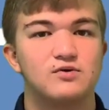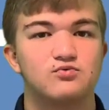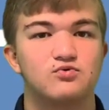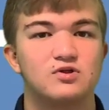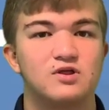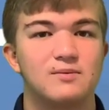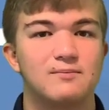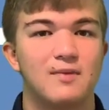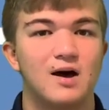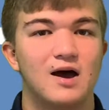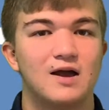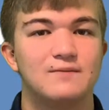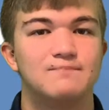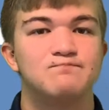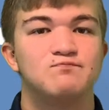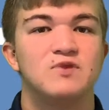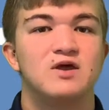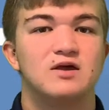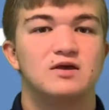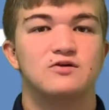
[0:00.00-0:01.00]
really might
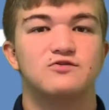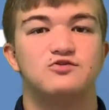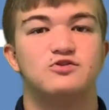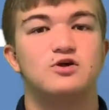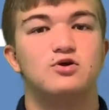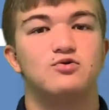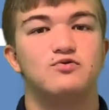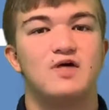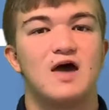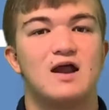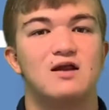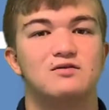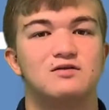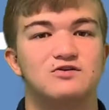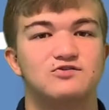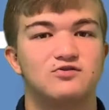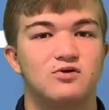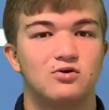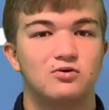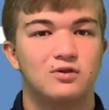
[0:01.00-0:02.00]
consider that at
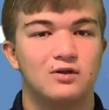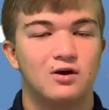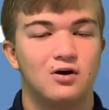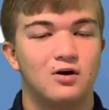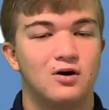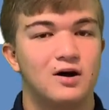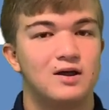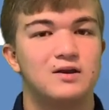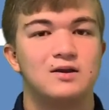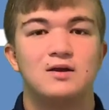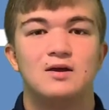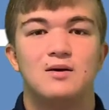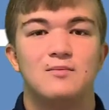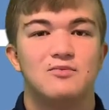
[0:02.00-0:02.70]
least early on.